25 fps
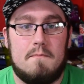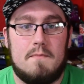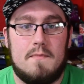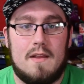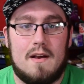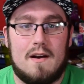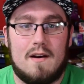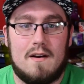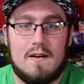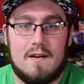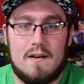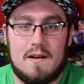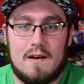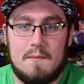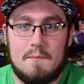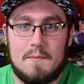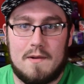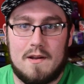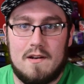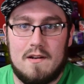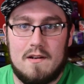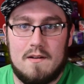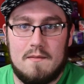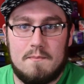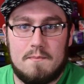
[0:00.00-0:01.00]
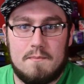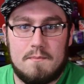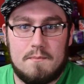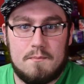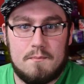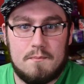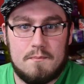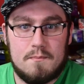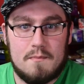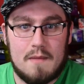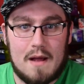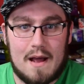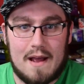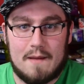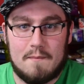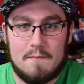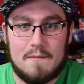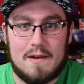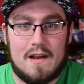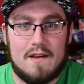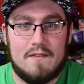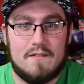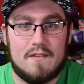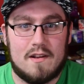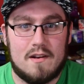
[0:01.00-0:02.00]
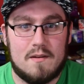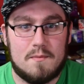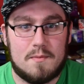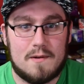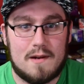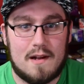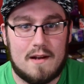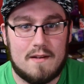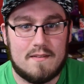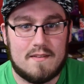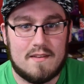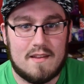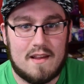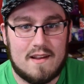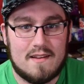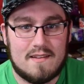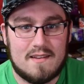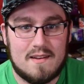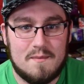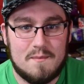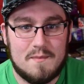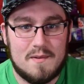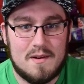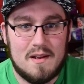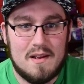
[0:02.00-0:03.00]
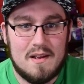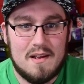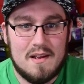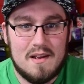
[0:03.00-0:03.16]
No, I am not even gonna pronounce the last name.